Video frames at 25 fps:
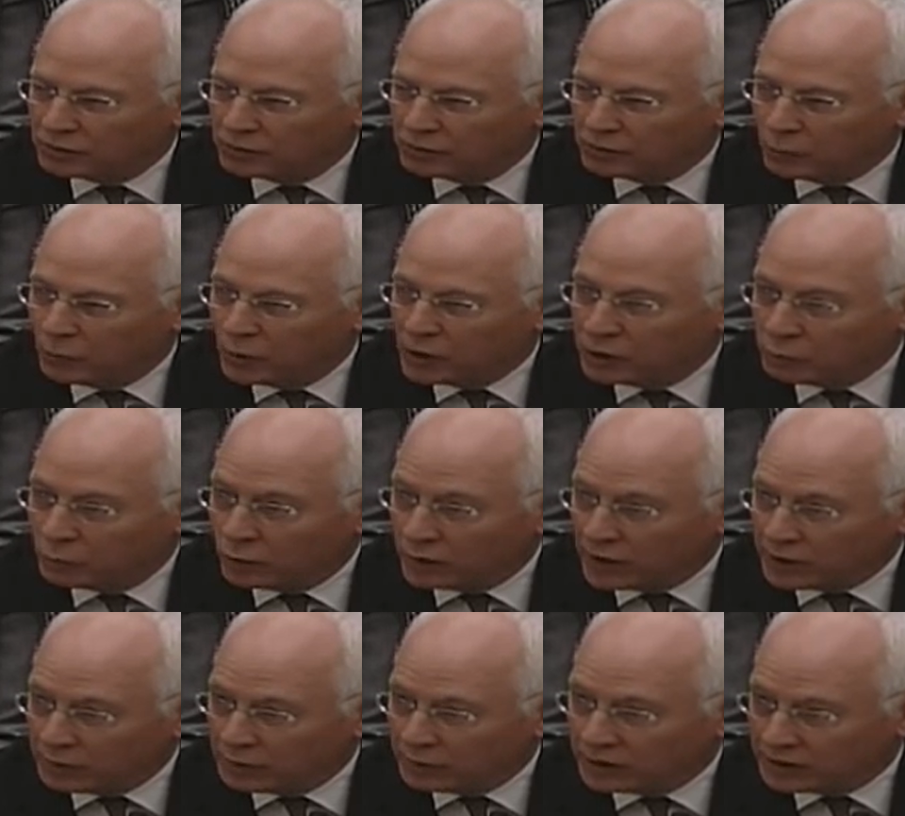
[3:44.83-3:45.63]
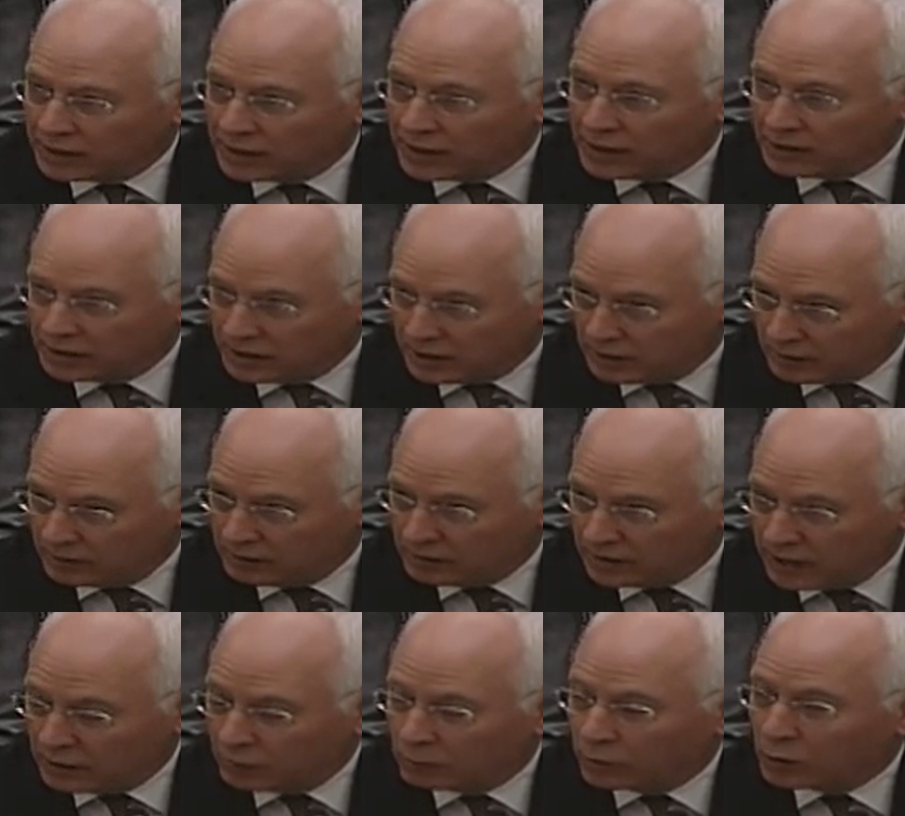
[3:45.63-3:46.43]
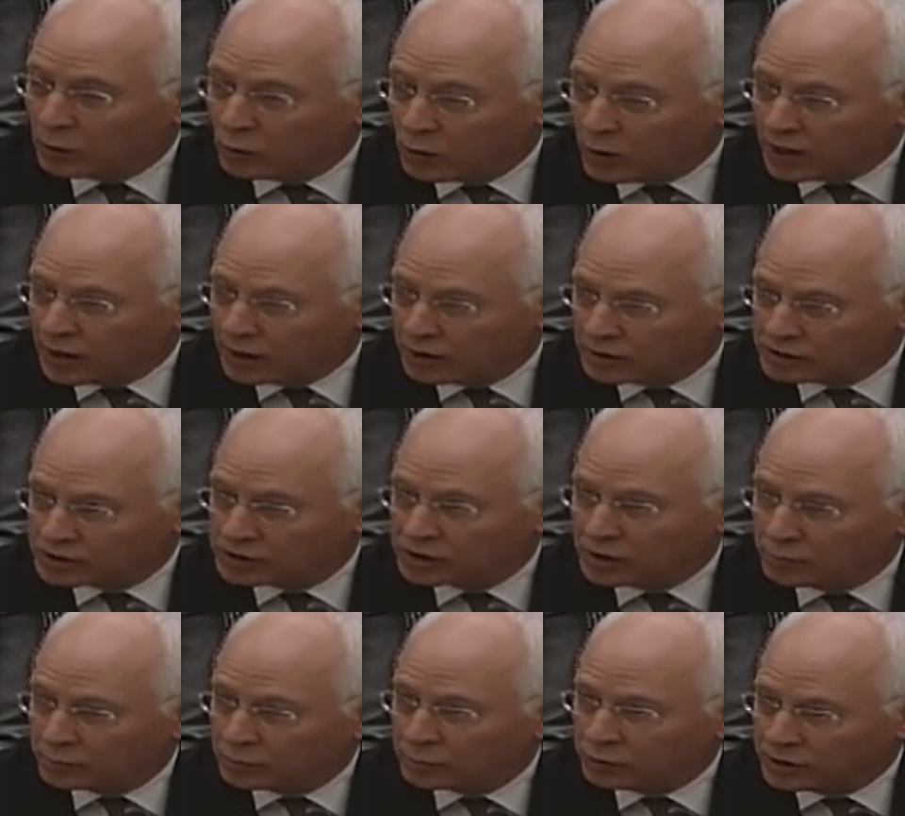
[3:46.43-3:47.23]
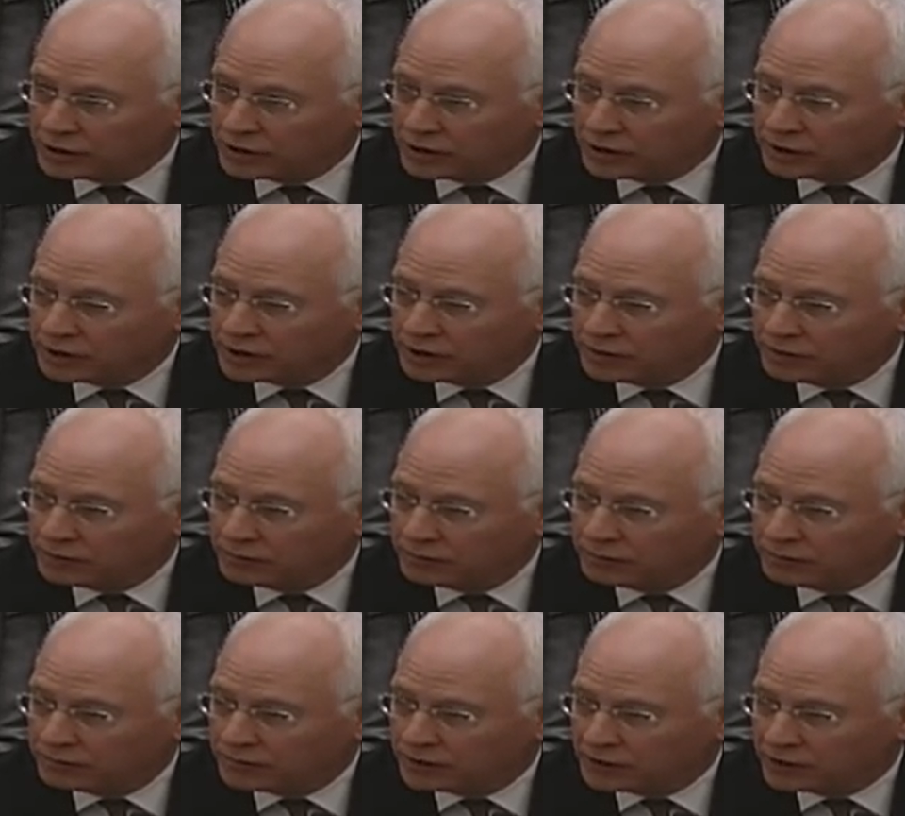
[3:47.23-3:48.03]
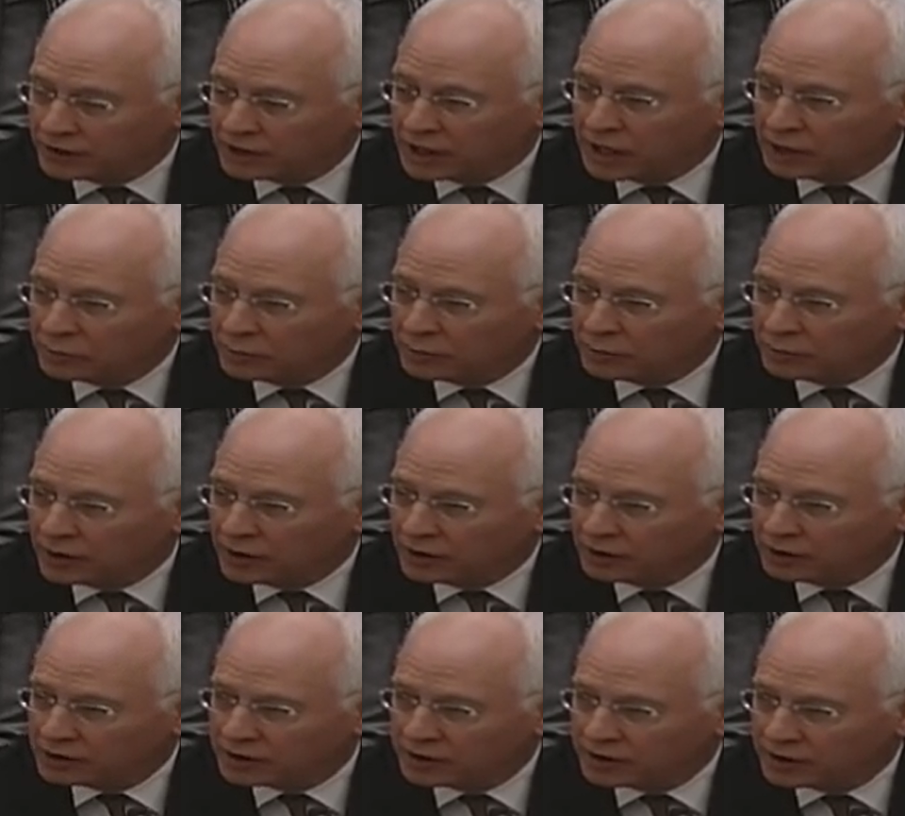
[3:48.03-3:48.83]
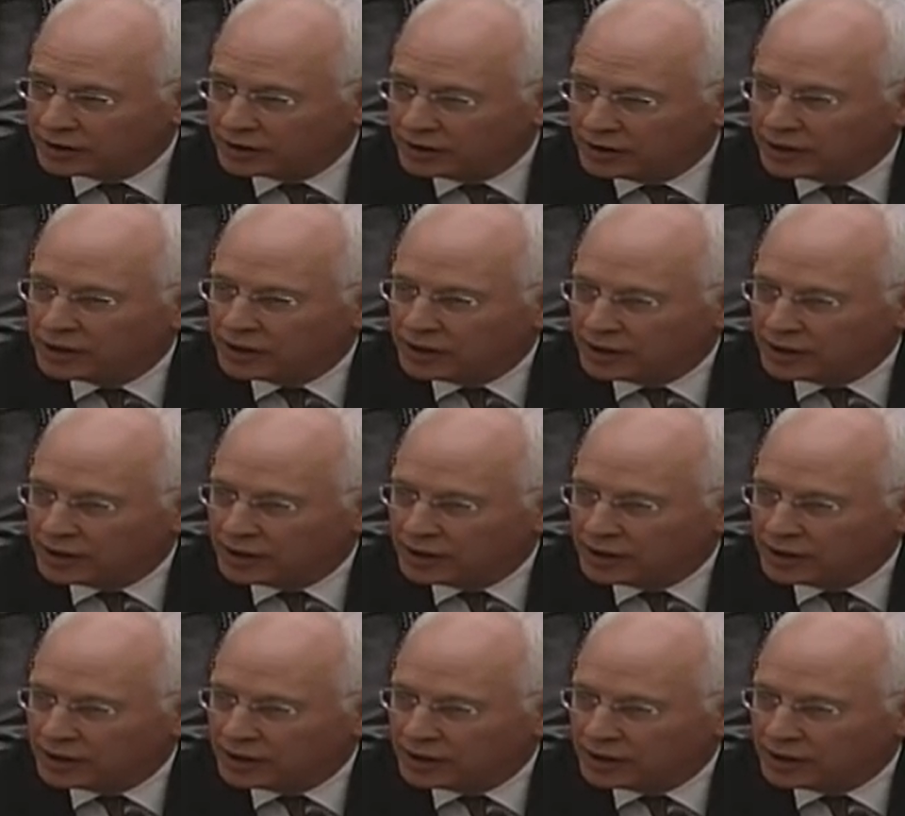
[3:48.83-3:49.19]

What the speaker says: one way, but that requires some predictive capability.